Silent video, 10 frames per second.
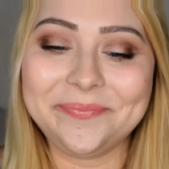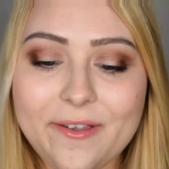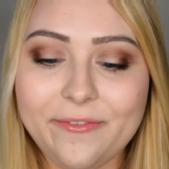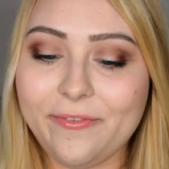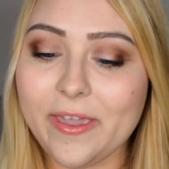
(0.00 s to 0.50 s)

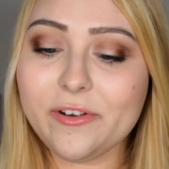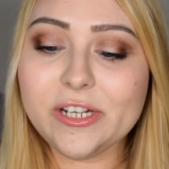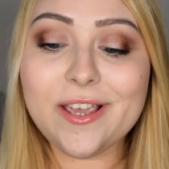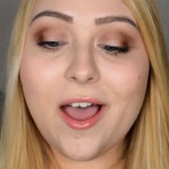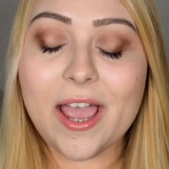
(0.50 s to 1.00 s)

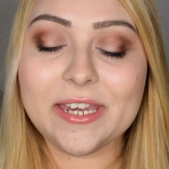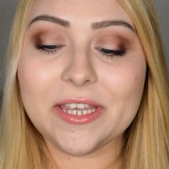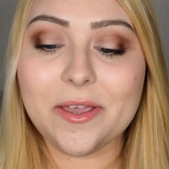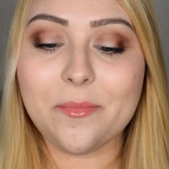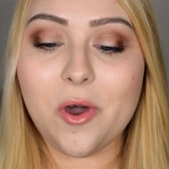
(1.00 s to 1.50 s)
Favorite
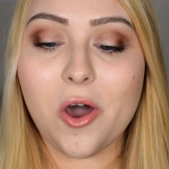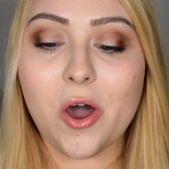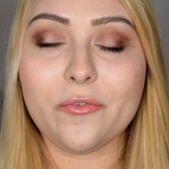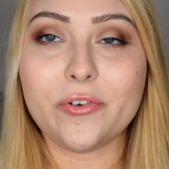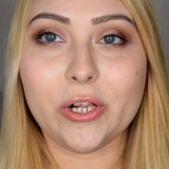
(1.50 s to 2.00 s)
item
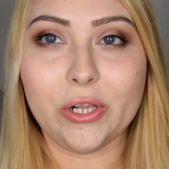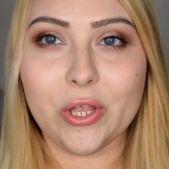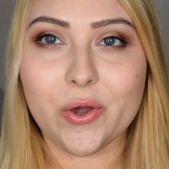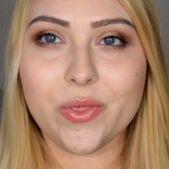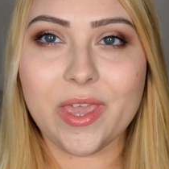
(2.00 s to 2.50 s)
of
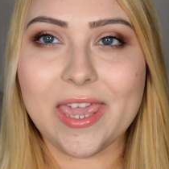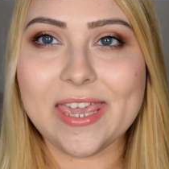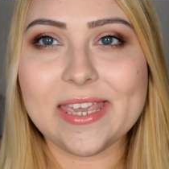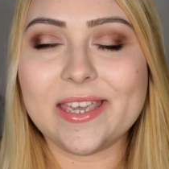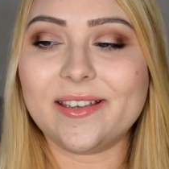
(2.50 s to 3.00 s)
clothing?